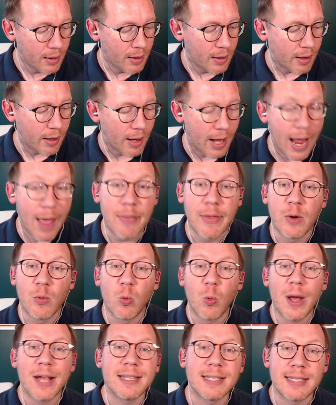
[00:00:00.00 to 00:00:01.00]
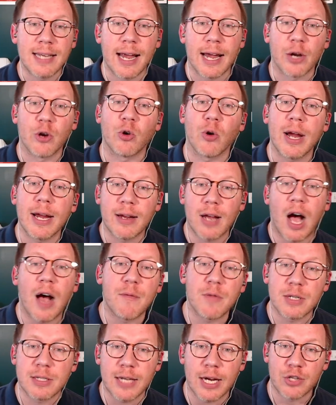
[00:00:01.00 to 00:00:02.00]
And then Wednesday, great
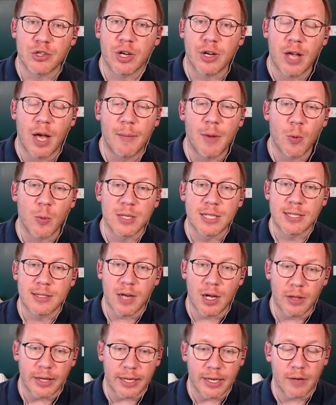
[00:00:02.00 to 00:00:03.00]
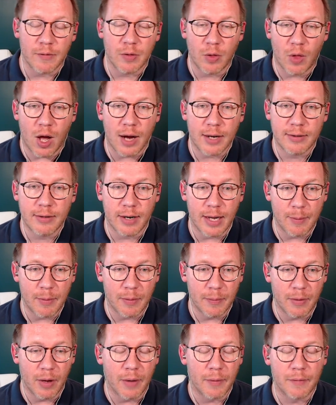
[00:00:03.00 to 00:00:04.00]
conversation coming with Sully of Locked On
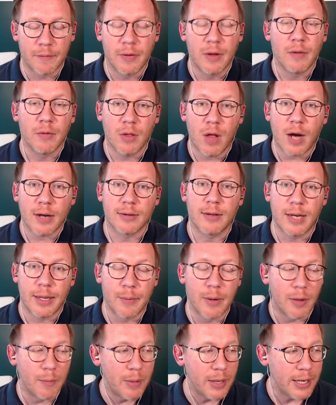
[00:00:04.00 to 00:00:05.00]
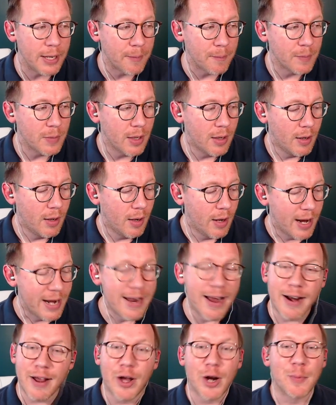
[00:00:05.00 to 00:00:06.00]
MLB.
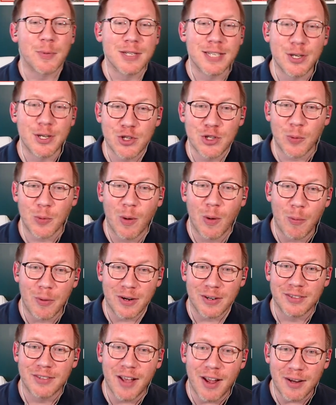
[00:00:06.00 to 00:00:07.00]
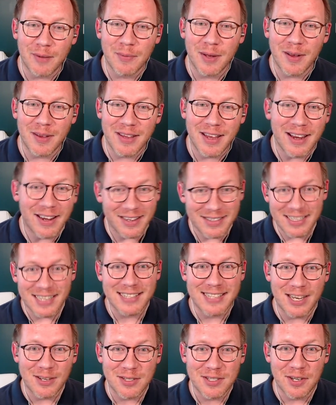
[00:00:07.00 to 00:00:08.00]
Not 100% sure what we're going to talk about yet because that's
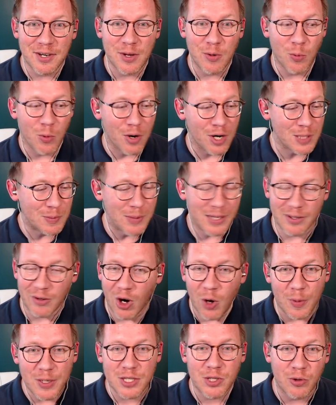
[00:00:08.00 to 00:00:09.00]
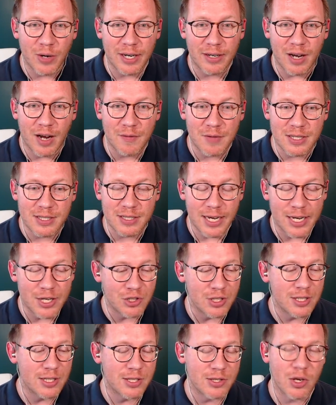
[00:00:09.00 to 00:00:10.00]
how Sonny works, but they're always great
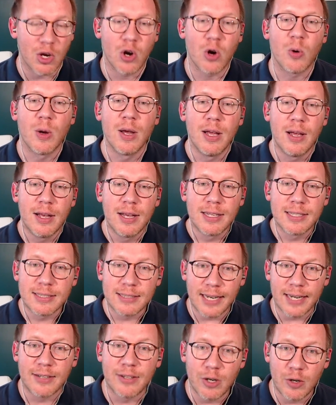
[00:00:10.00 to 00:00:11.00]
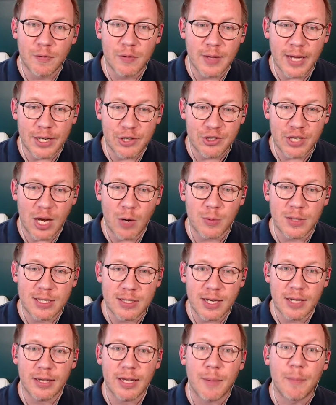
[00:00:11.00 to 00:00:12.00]
conversations. So stay tuned for that chat with Sully.